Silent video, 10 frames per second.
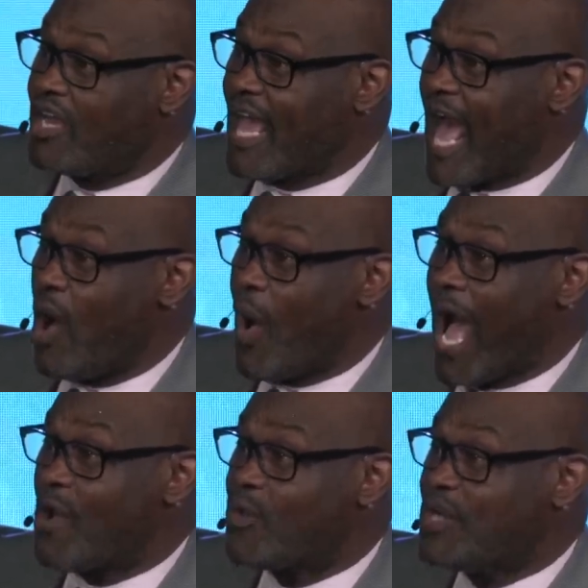how
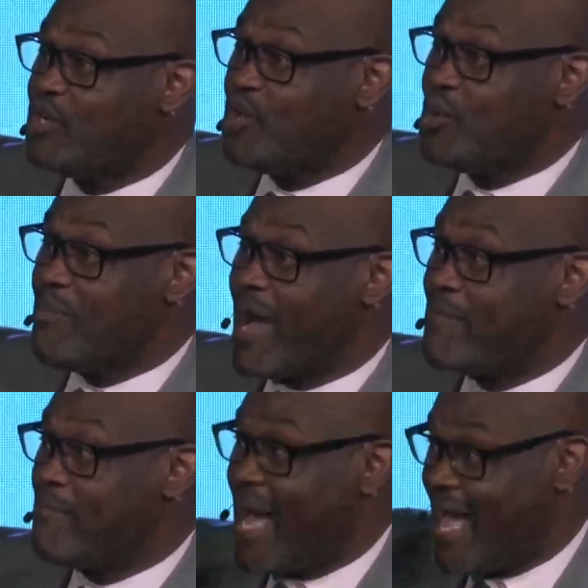I renew my
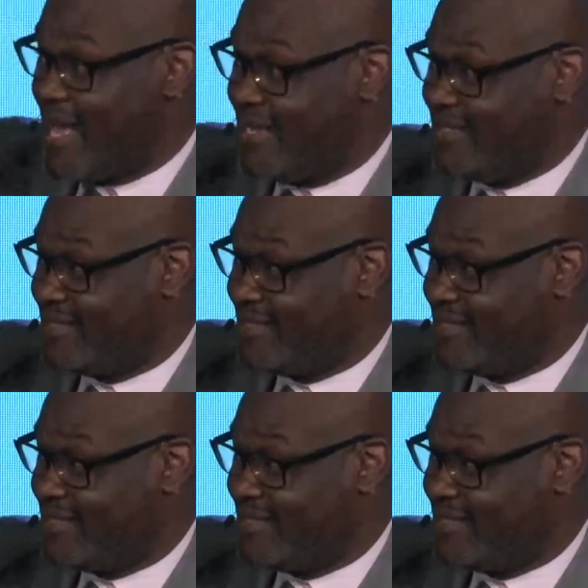mind.